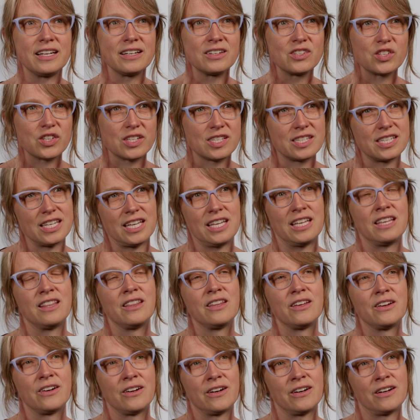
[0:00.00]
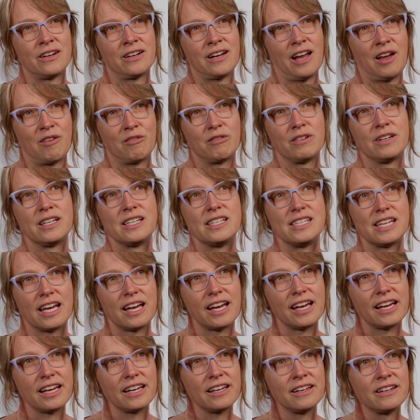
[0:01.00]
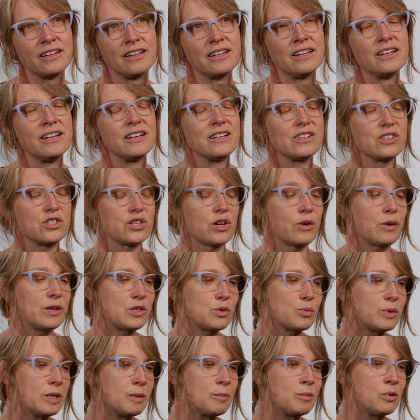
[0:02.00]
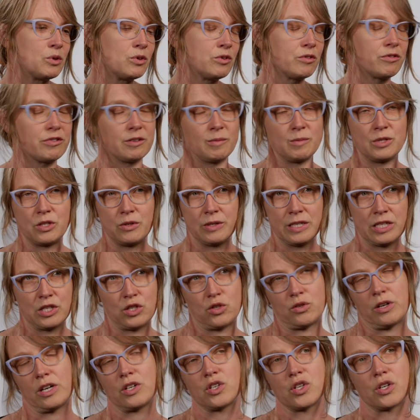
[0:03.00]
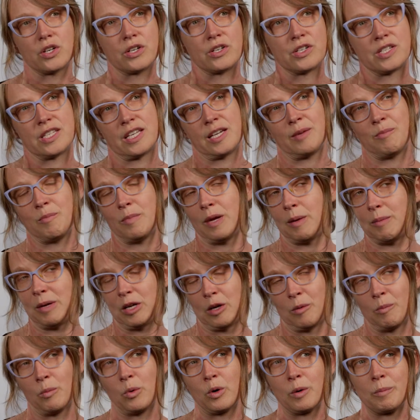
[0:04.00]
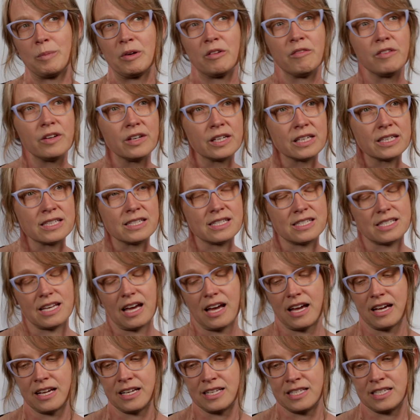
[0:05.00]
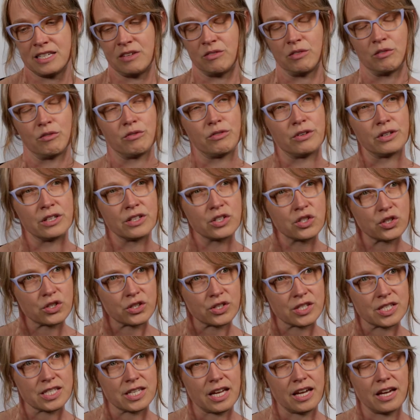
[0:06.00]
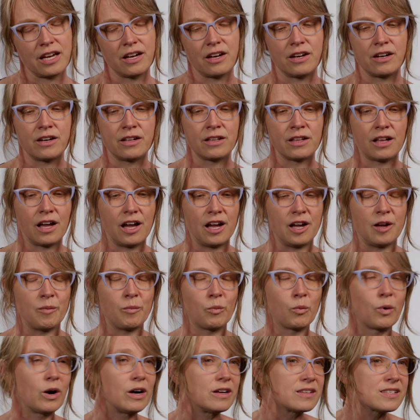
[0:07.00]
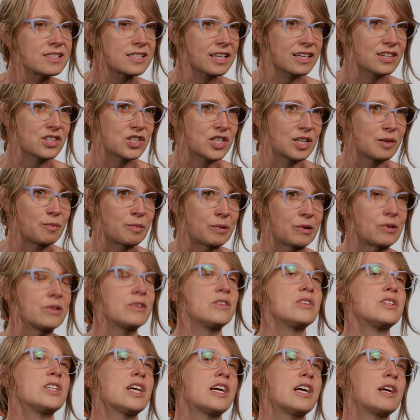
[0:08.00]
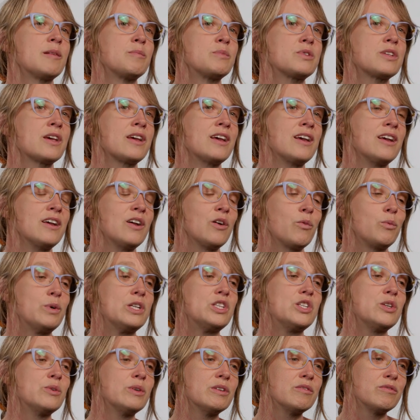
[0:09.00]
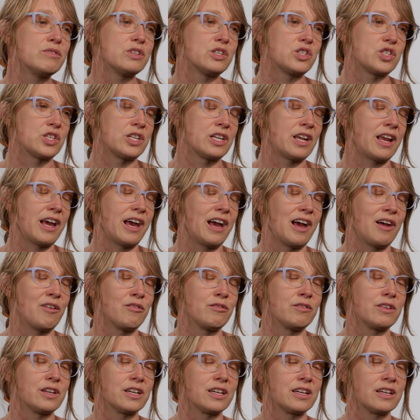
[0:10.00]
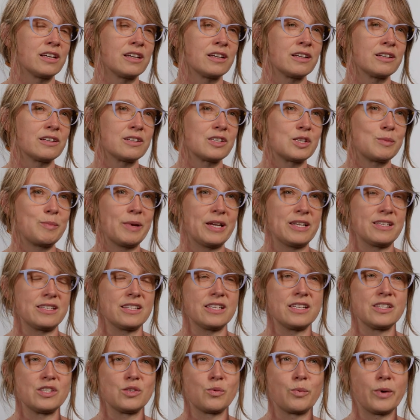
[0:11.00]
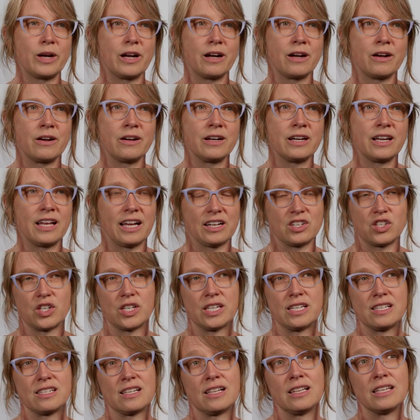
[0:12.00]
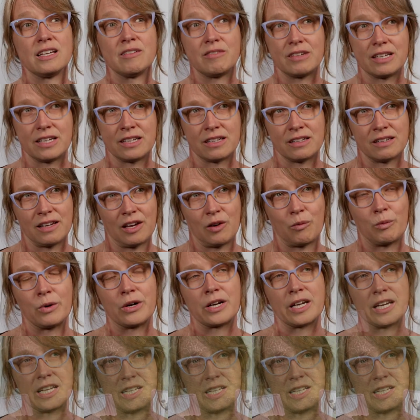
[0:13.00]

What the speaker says: just in their everyday. So as we move from doing structures that maybe are more pavilion size, even furniture scale, wall section prototypes, we do envision having spaces where it actually is a living and working